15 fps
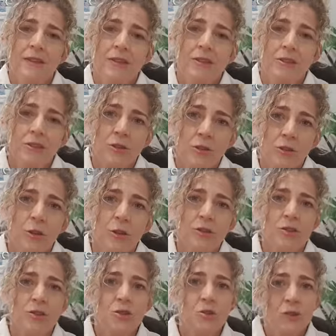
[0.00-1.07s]
So the
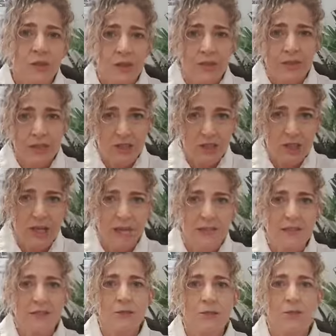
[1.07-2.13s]
thoughts are triggering the
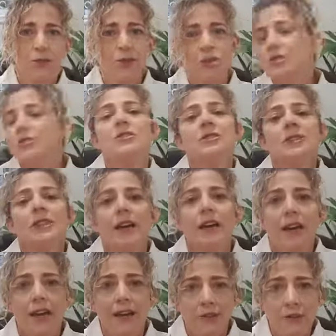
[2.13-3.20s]
genes to produce
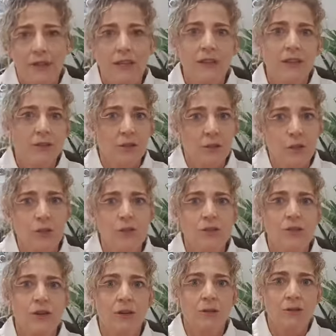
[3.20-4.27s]
the adrenaline, the
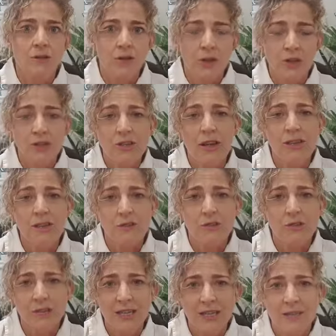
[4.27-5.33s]
cortisols, those kinds of
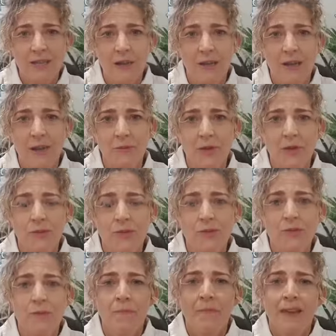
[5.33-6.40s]
stress
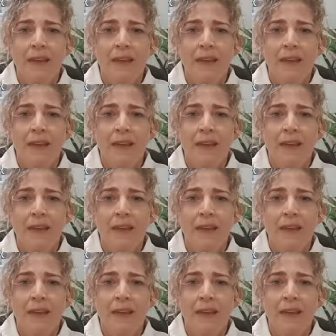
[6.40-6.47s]
chemicals.